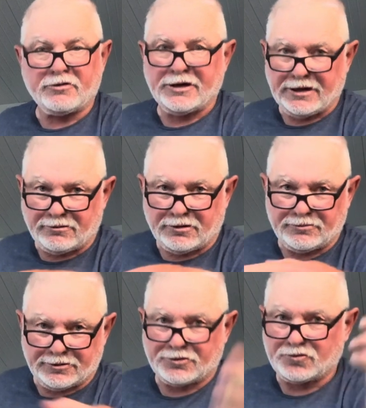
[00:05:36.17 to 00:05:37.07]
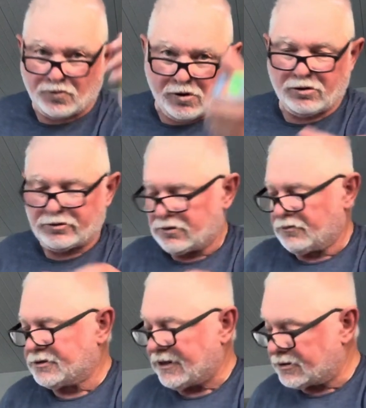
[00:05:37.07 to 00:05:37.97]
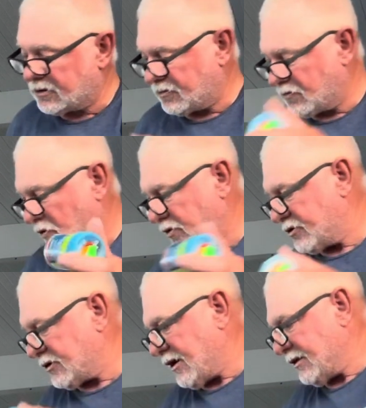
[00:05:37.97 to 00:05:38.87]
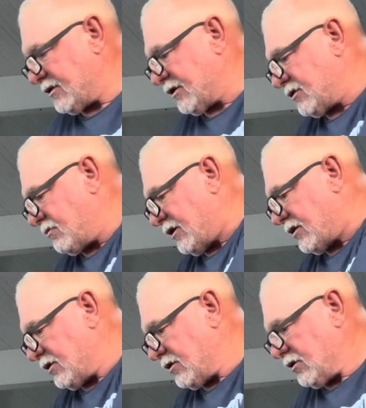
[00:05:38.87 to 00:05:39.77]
Now they're swallowing it, which that's one of the side things about it.